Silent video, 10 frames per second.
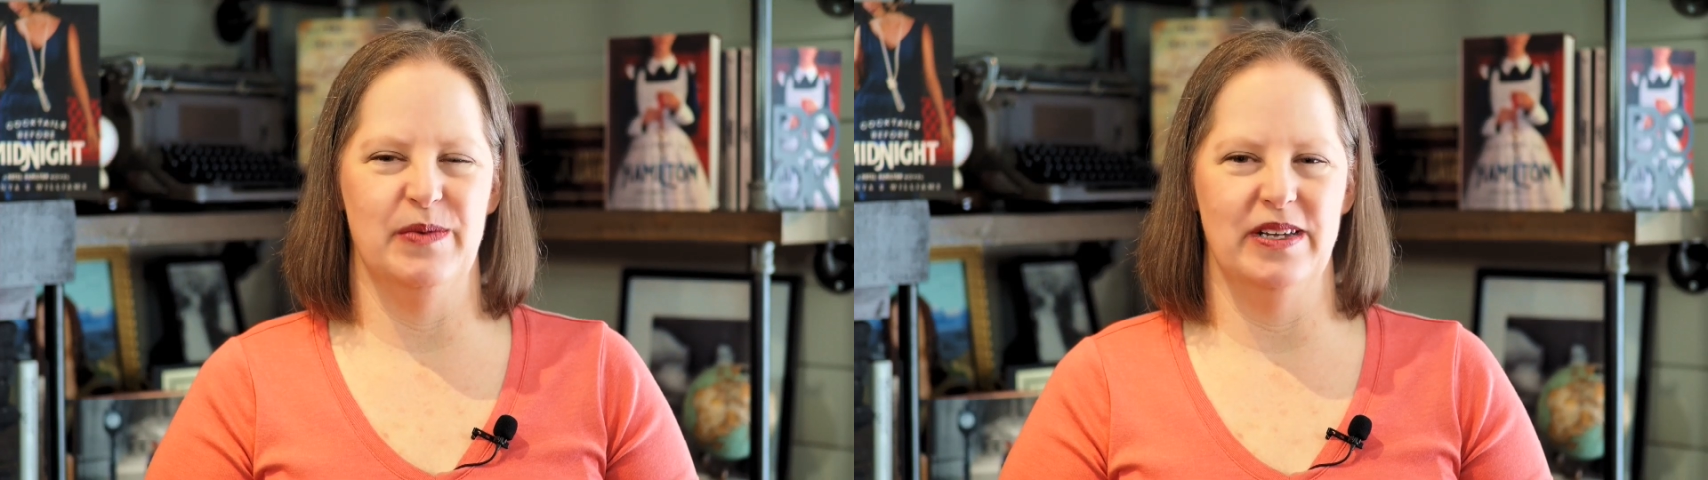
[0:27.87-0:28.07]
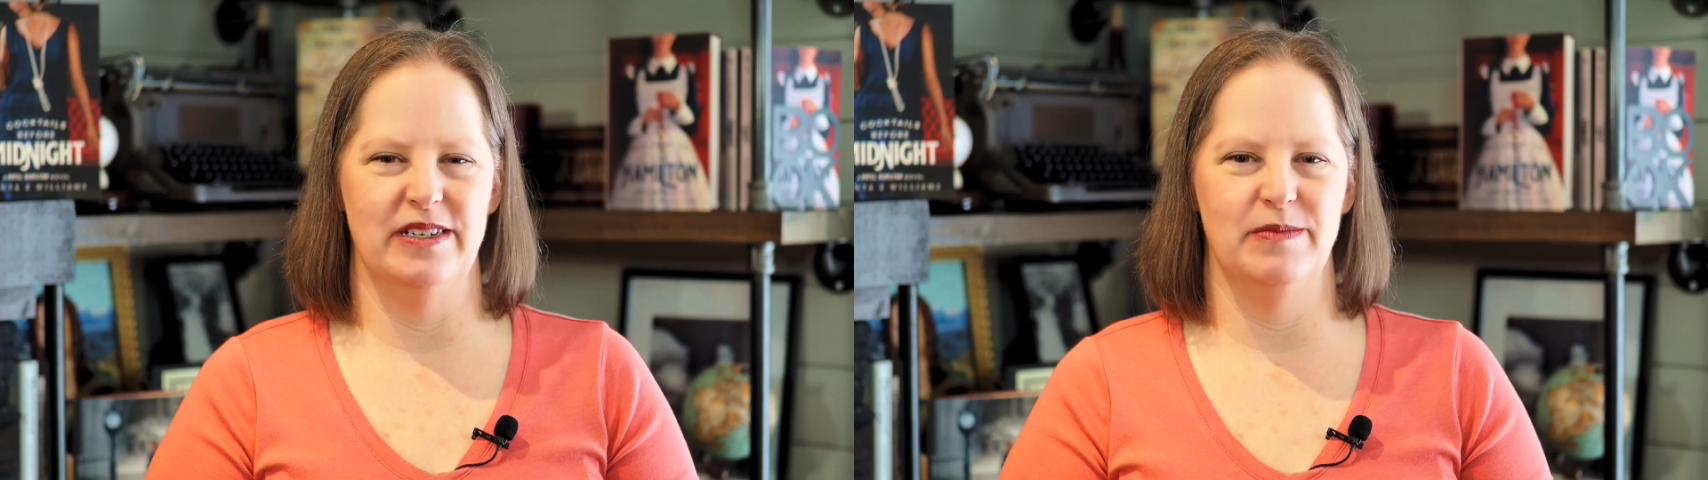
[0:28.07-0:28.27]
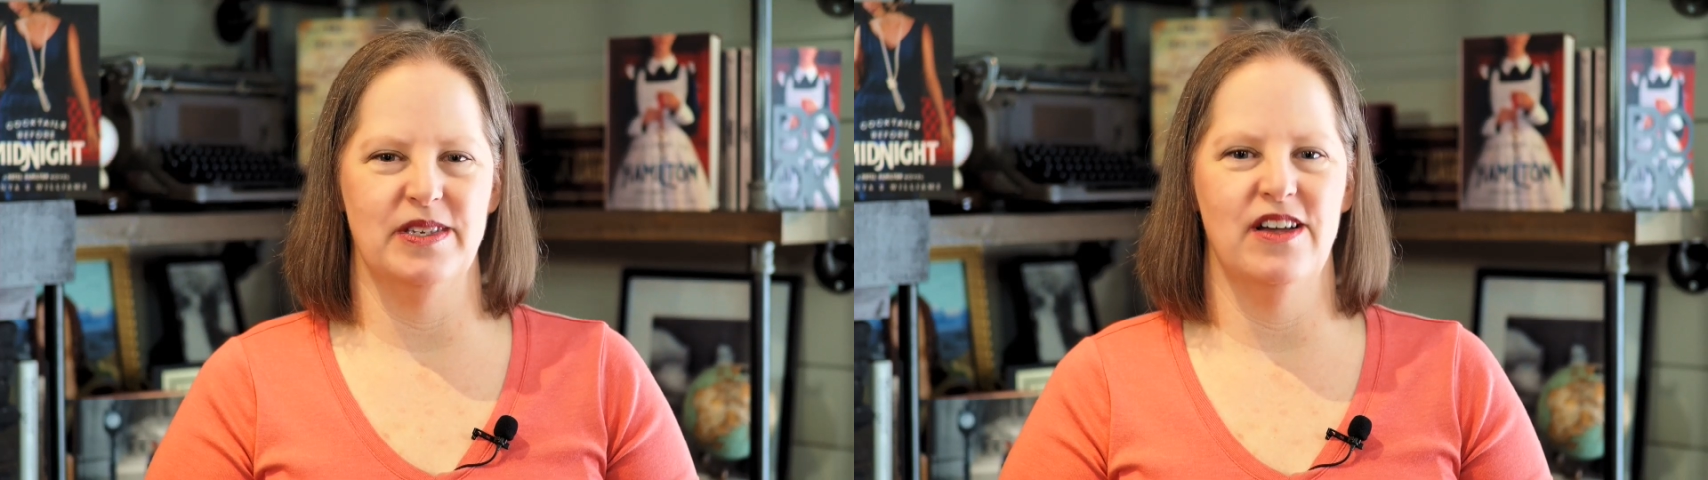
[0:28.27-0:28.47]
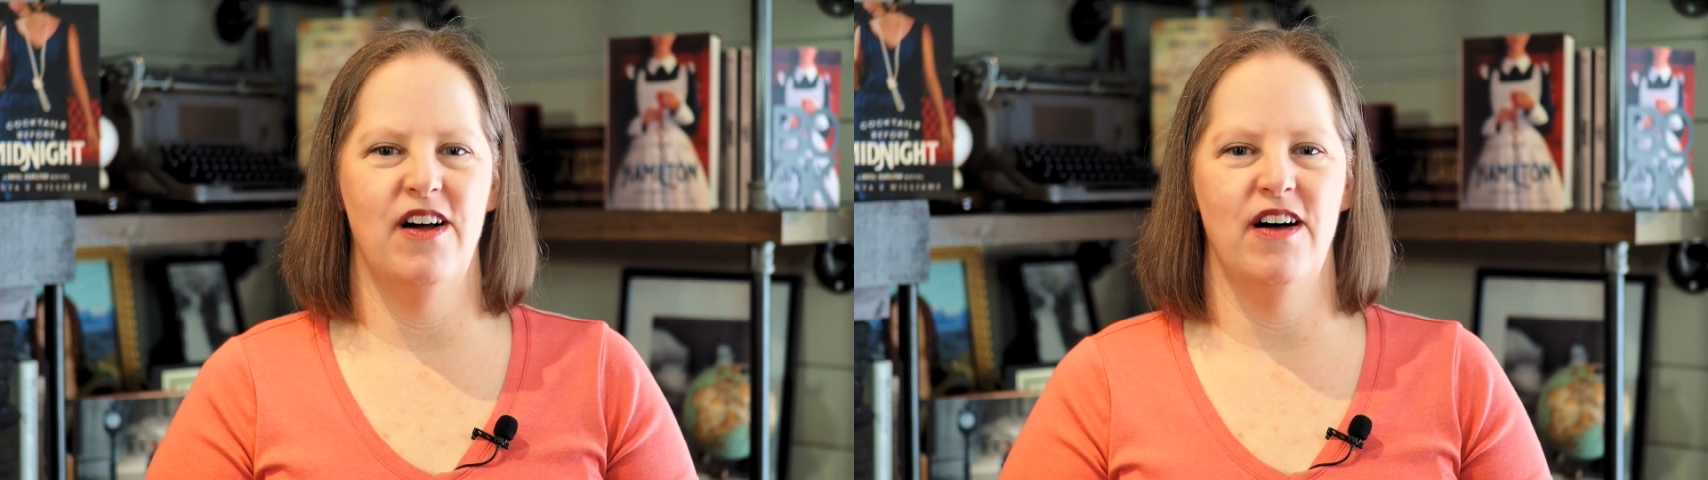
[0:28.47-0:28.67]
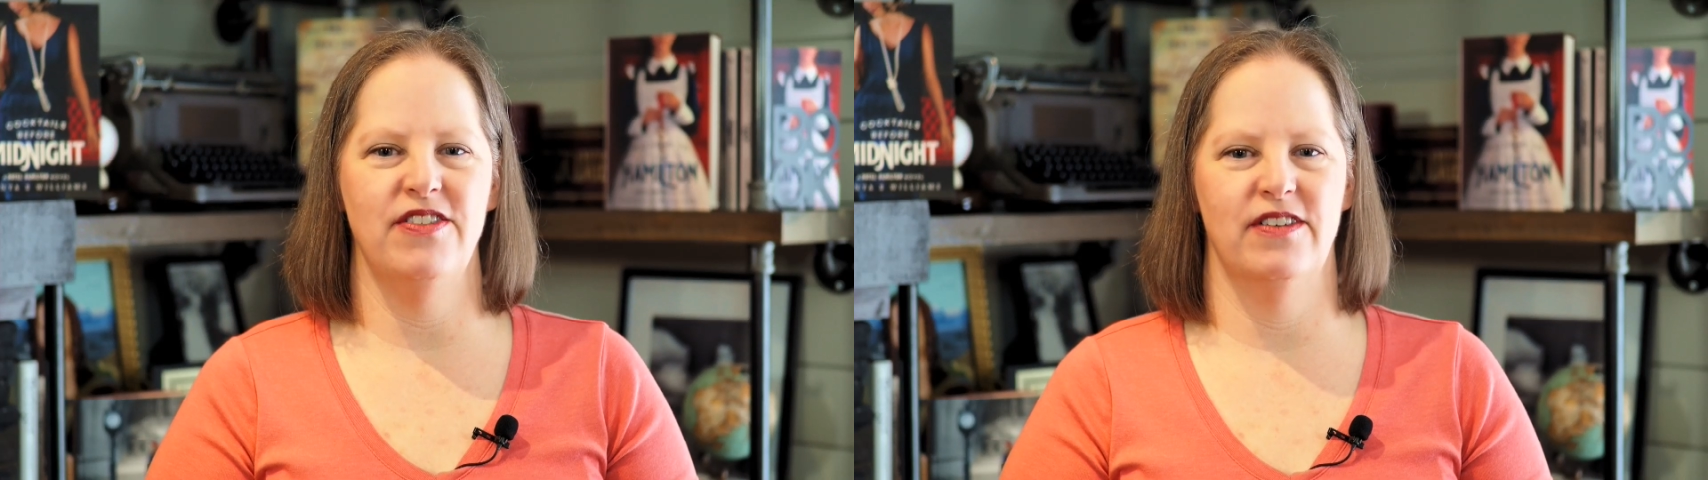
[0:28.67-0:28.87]
Williams,
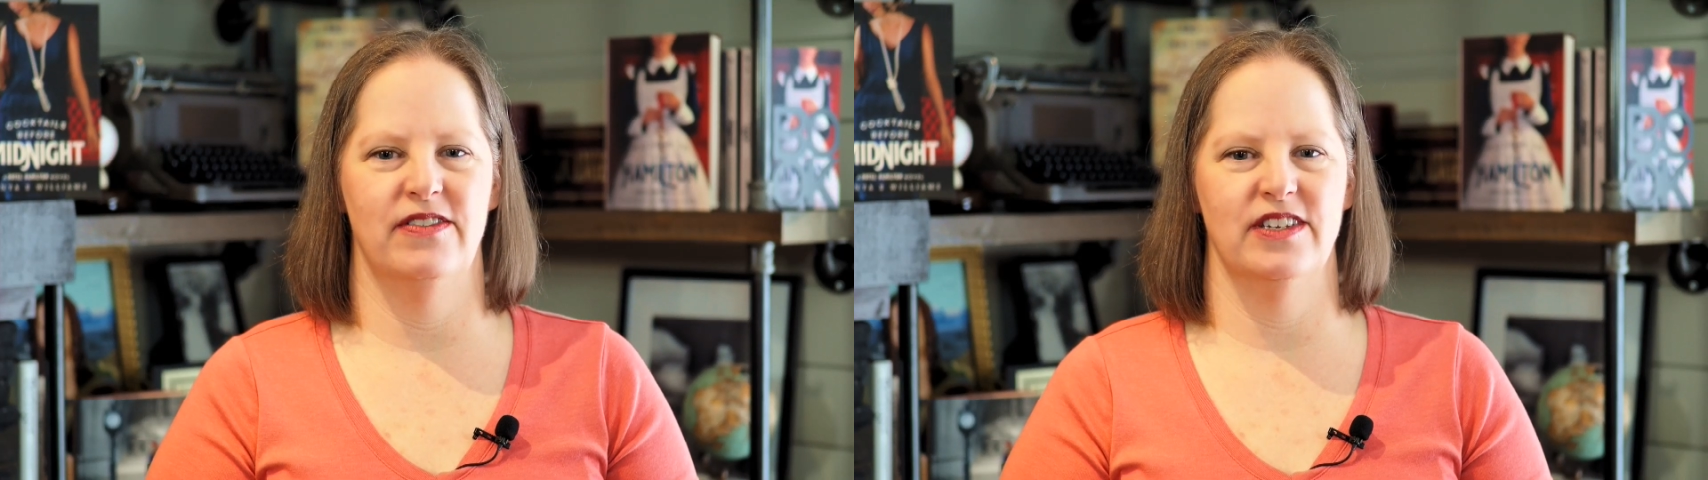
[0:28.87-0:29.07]
author of